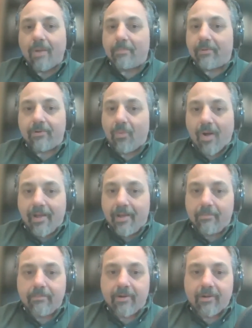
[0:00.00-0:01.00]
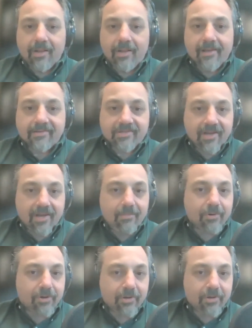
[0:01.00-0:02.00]
up in quiet middle class
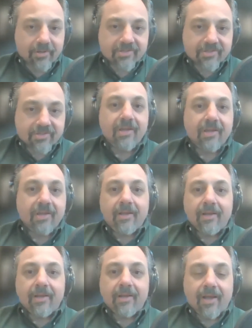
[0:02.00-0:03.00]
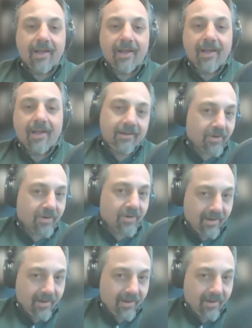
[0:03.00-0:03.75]
neighborhoods, uh, I never